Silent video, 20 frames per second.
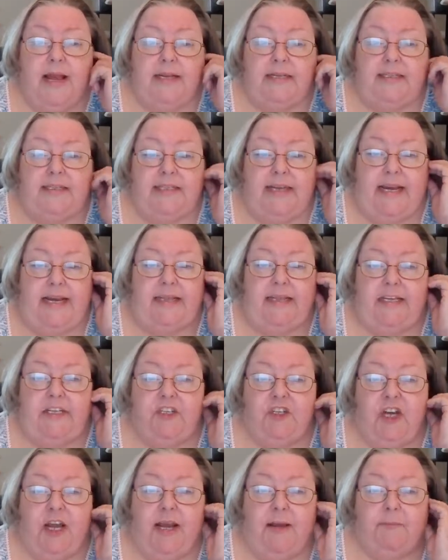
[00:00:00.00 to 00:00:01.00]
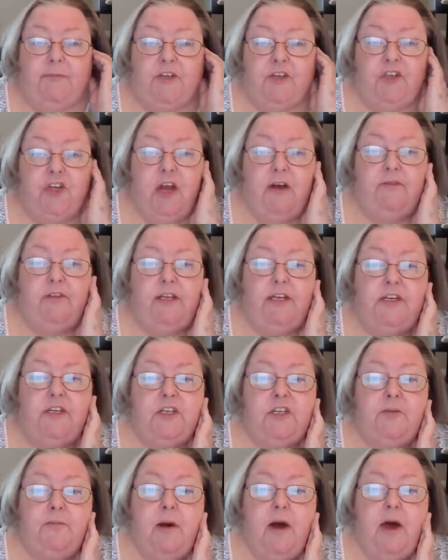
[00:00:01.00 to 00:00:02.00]
Stanley jammed the shovel into
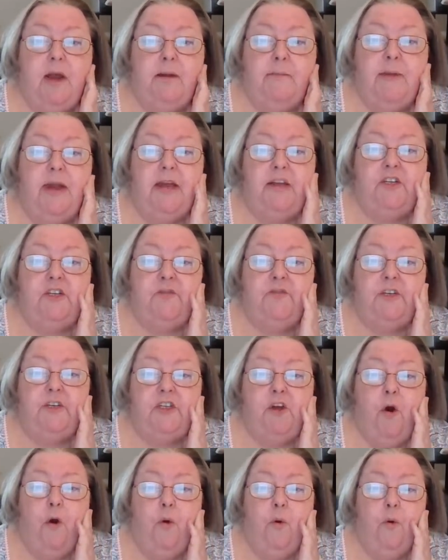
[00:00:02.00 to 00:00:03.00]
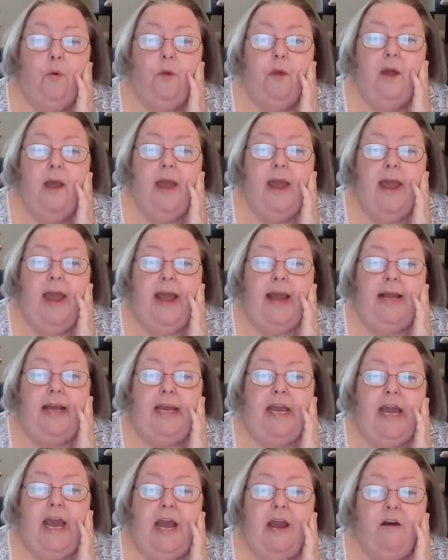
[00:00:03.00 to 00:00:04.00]
the bottom edge of his hole and
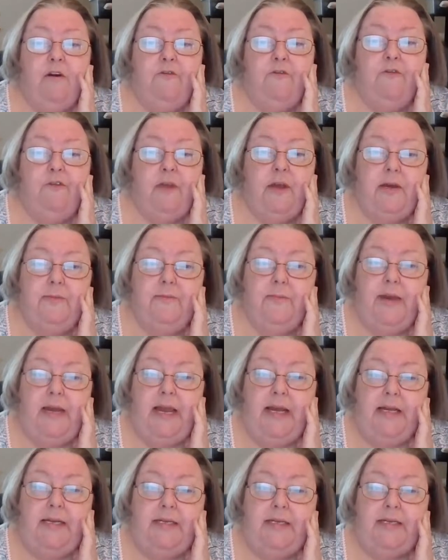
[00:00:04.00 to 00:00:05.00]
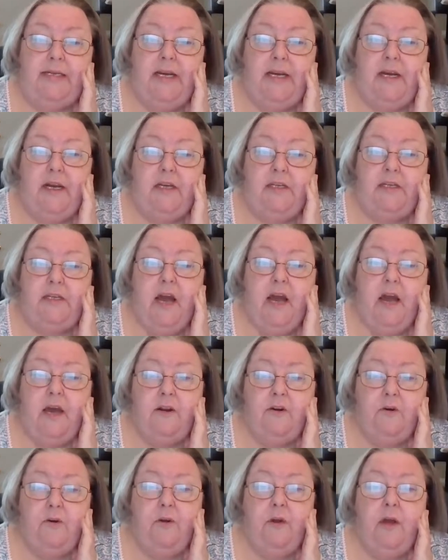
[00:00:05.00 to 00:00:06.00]
carefully began to dig a
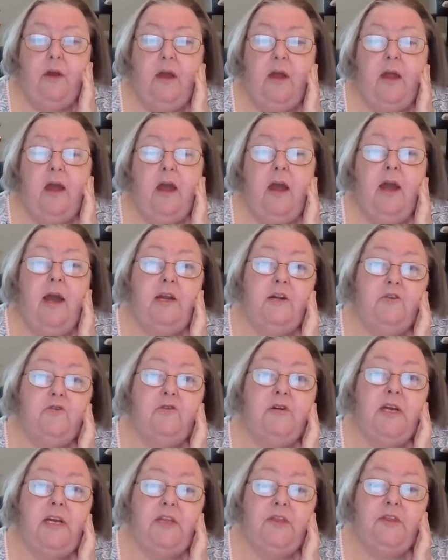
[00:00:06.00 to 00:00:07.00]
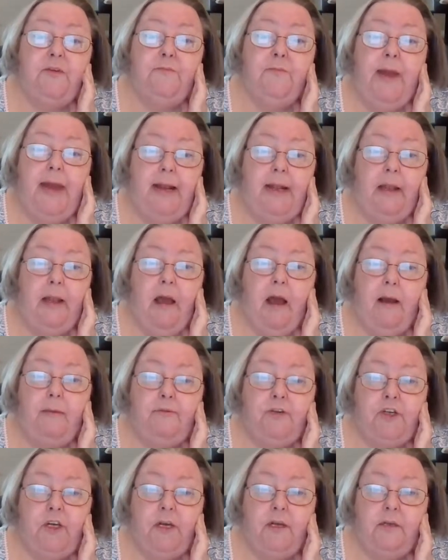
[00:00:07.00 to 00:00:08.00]
tunnel underneath the metal
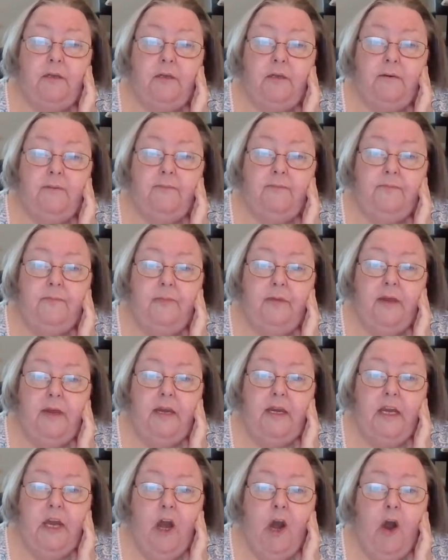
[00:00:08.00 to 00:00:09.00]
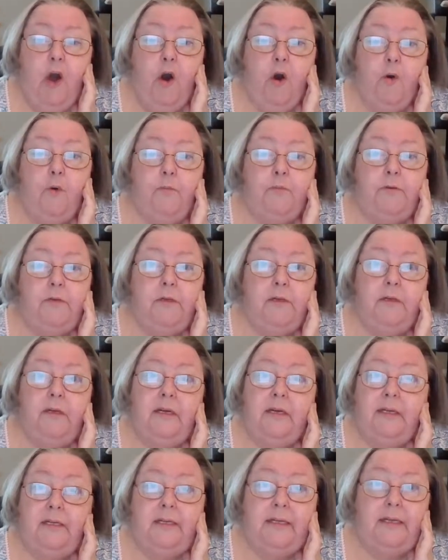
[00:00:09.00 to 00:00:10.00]
object. He hoped
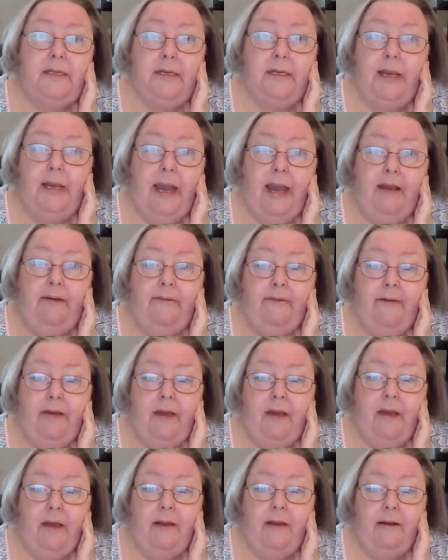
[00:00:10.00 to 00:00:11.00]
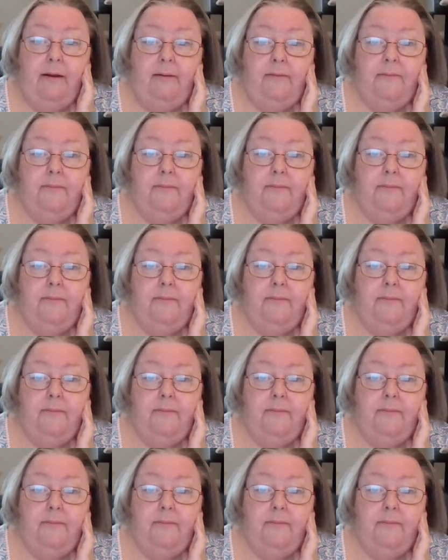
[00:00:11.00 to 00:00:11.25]
it didn't cave in.